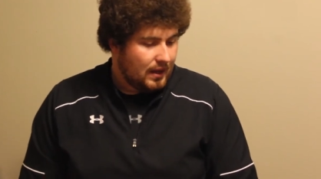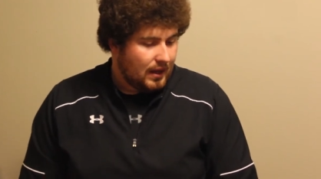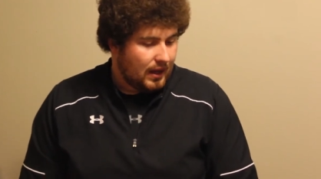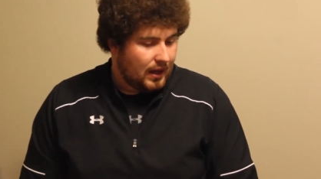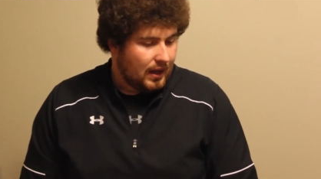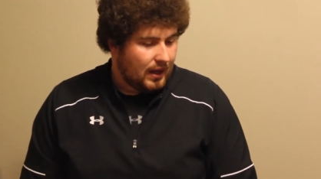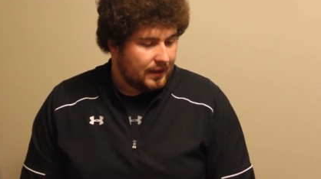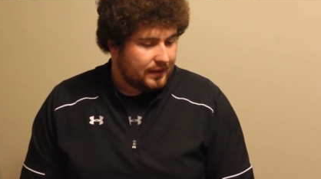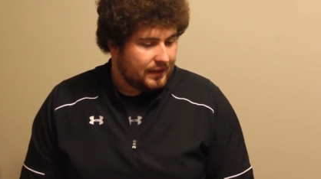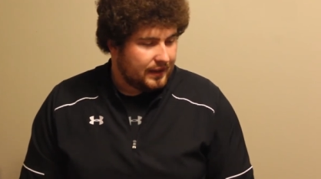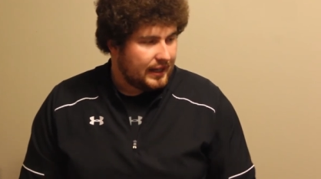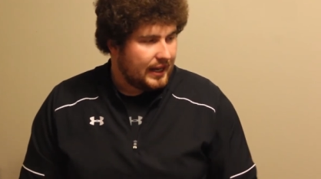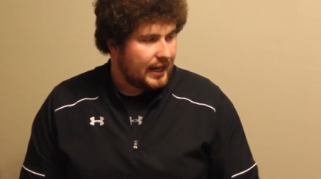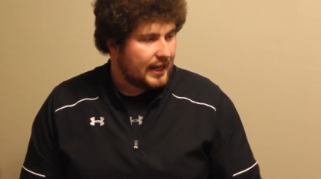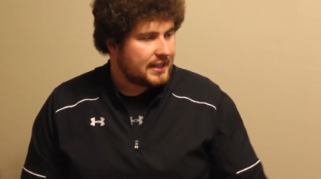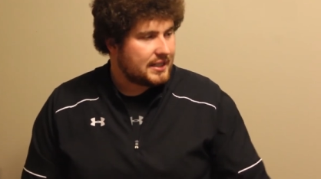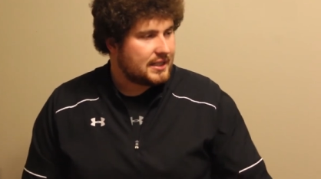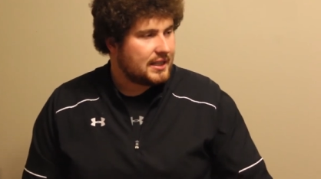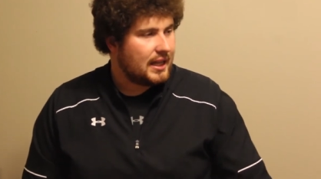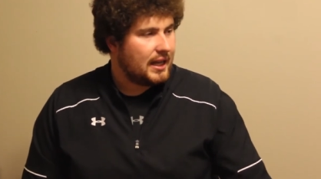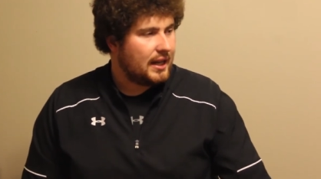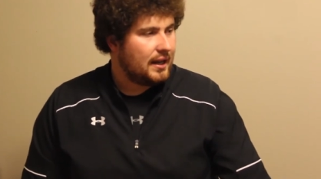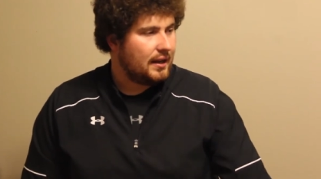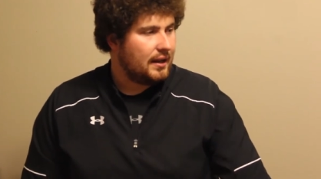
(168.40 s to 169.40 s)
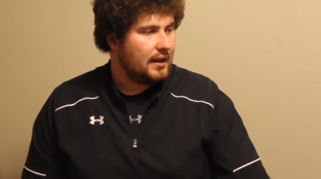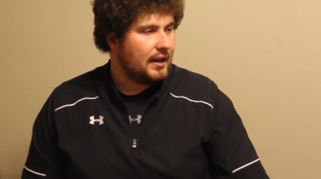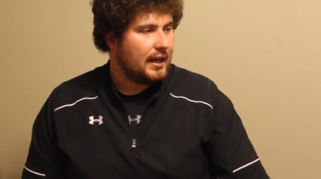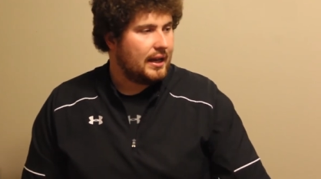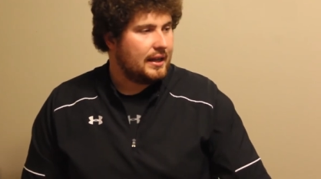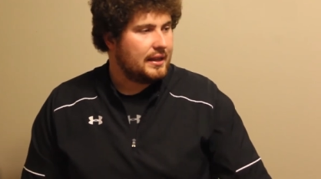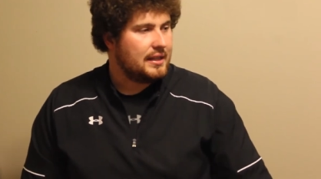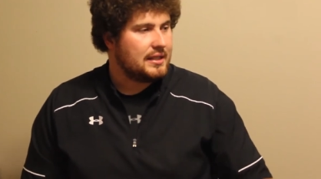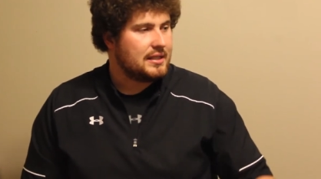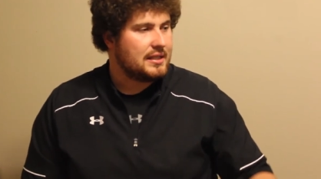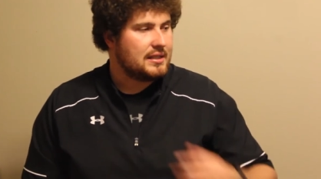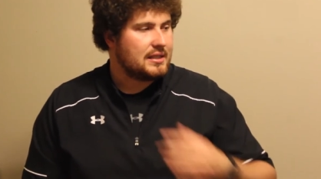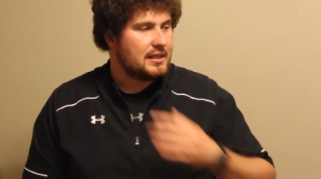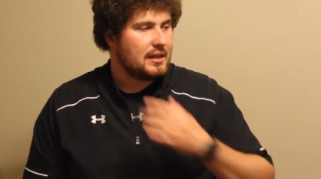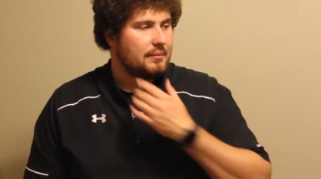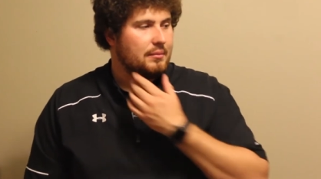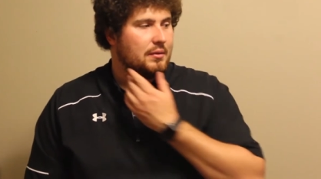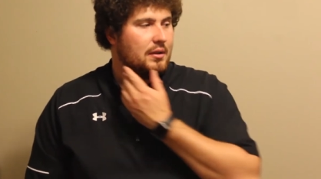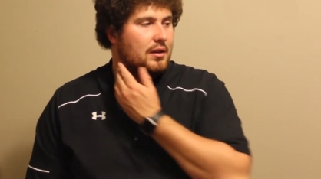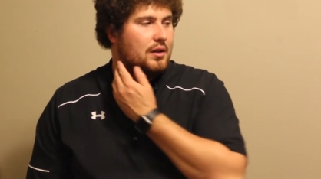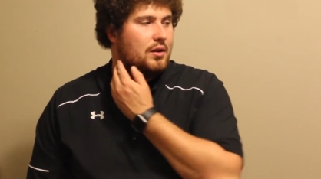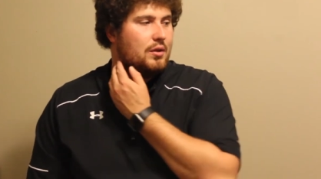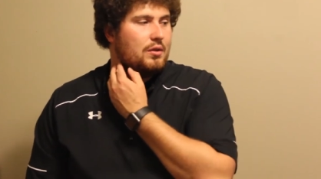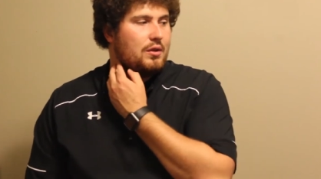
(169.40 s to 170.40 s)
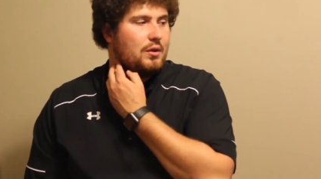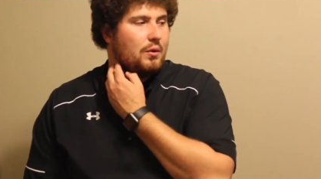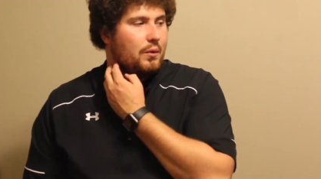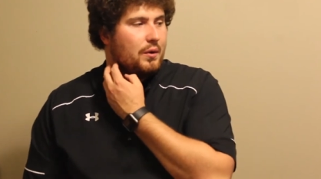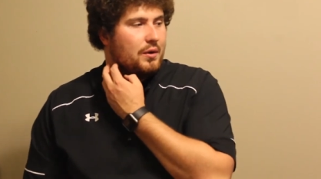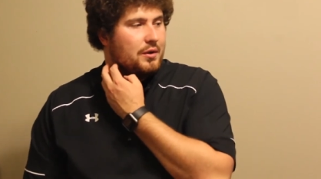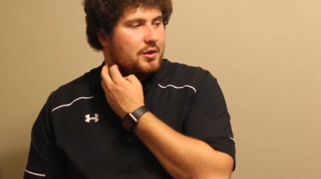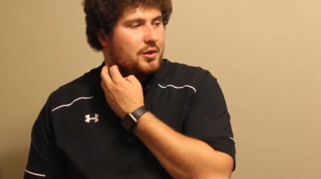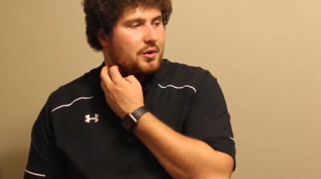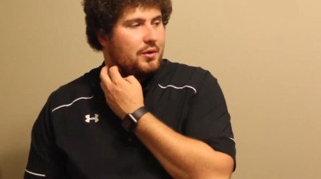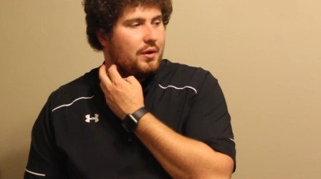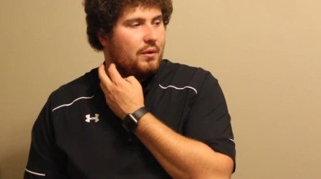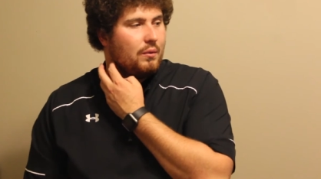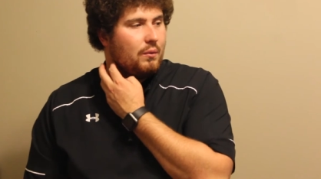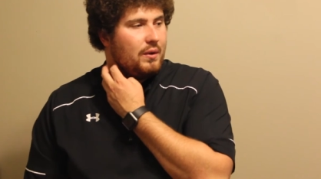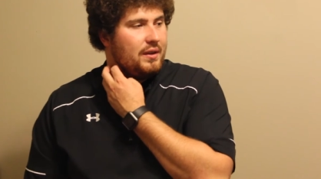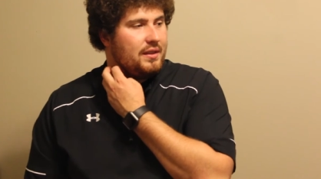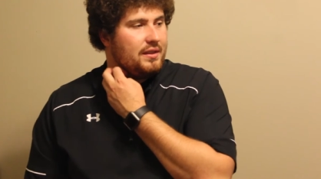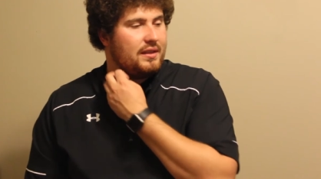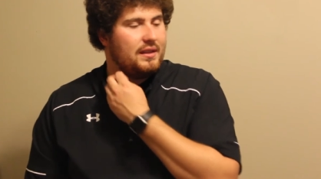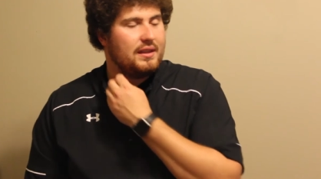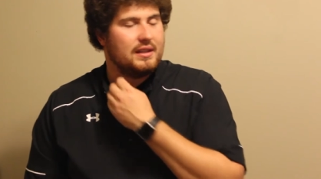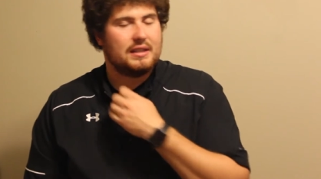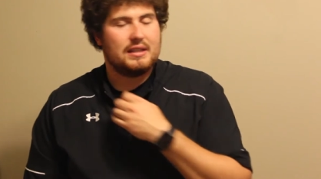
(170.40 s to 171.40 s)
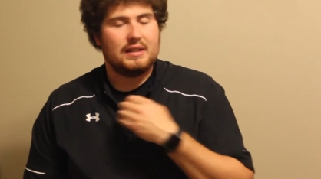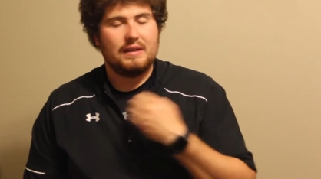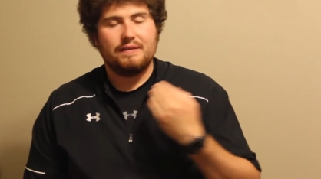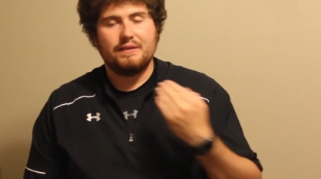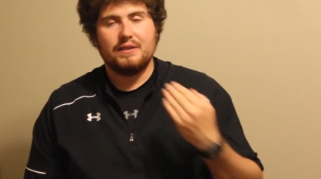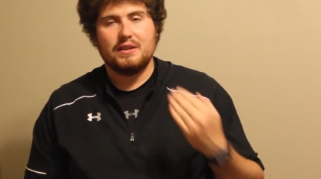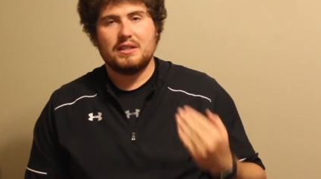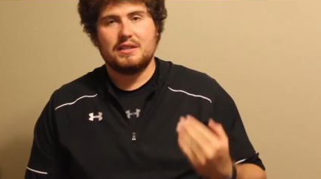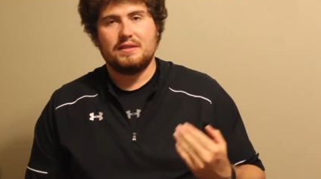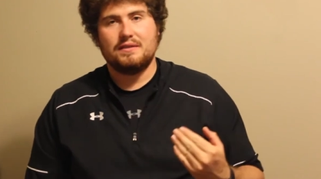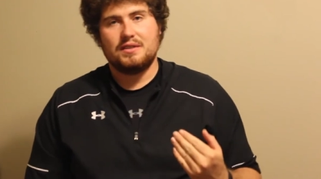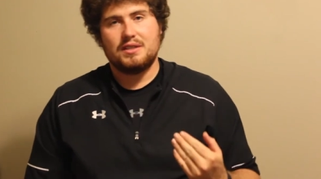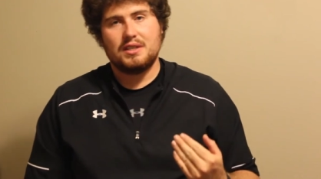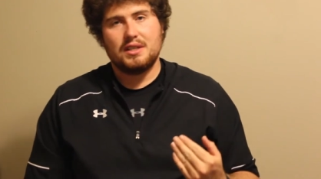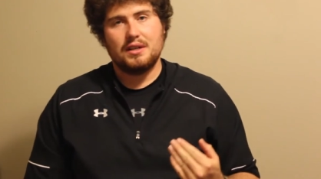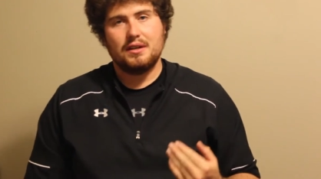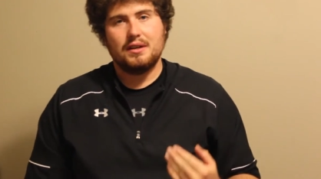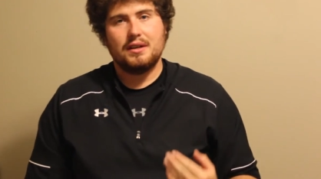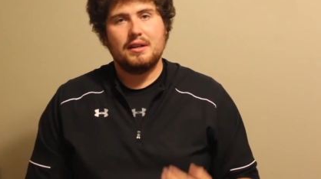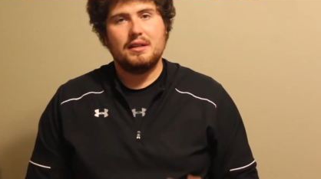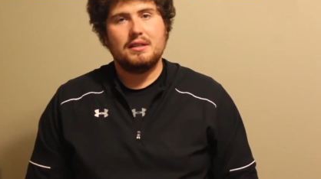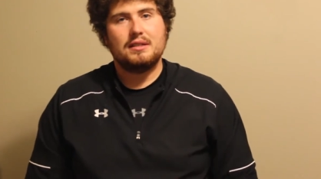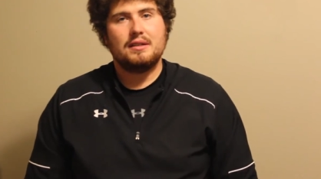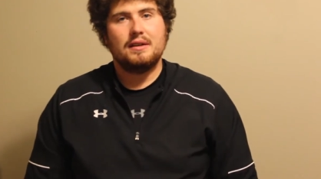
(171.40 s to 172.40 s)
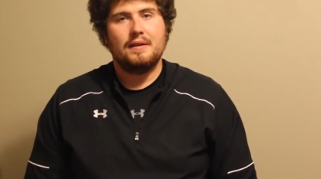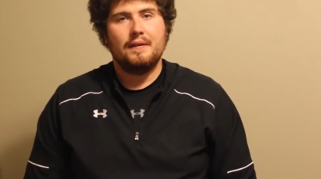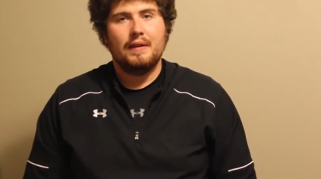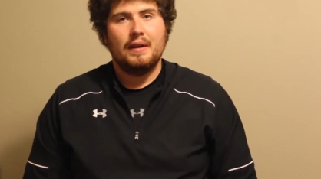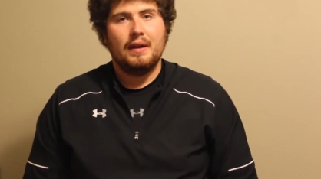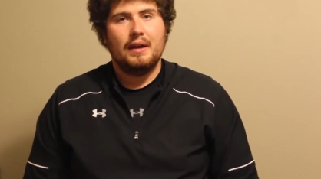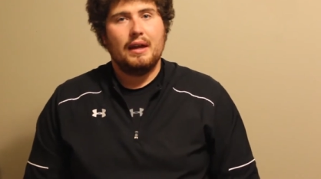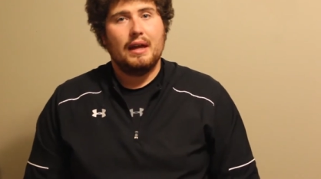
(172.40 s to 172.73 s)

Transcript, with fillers: Uh, the next thing, and this is something new that we're doing with the defensive series